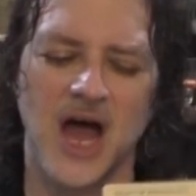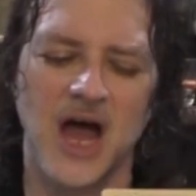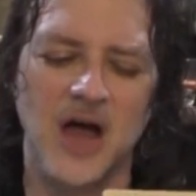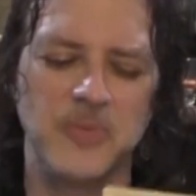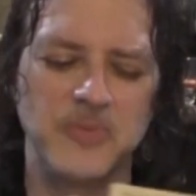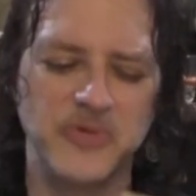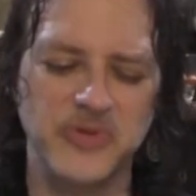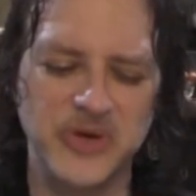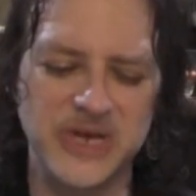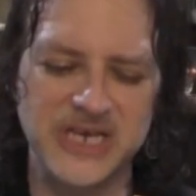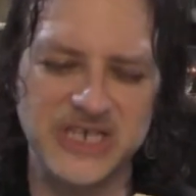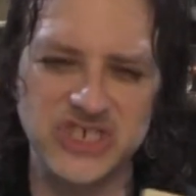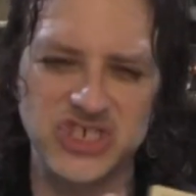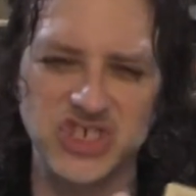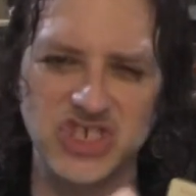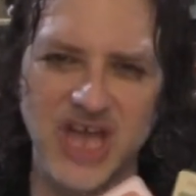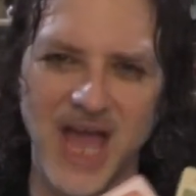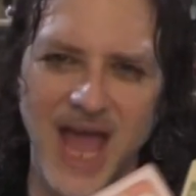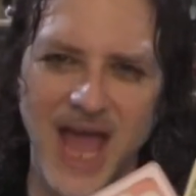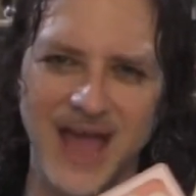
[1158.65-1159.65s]

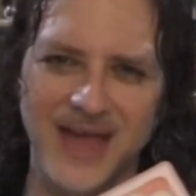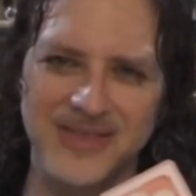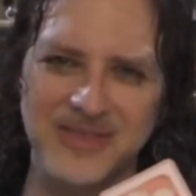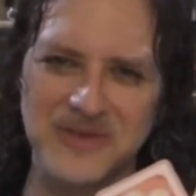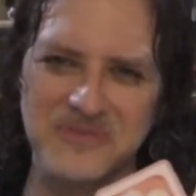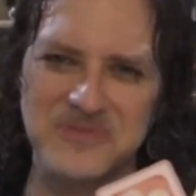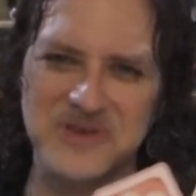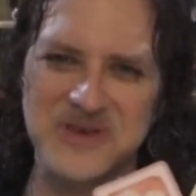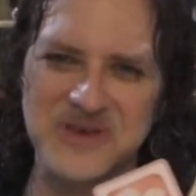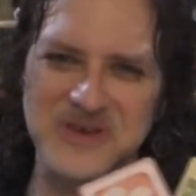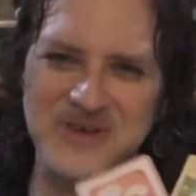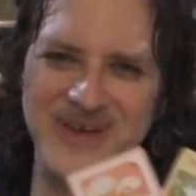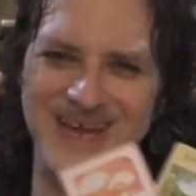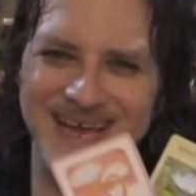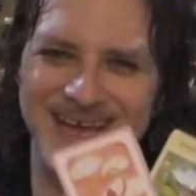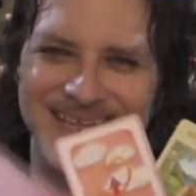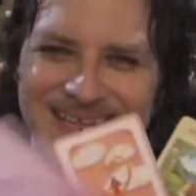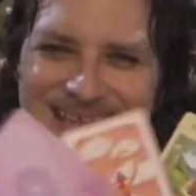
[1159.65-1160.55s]
Appreciate the beauty.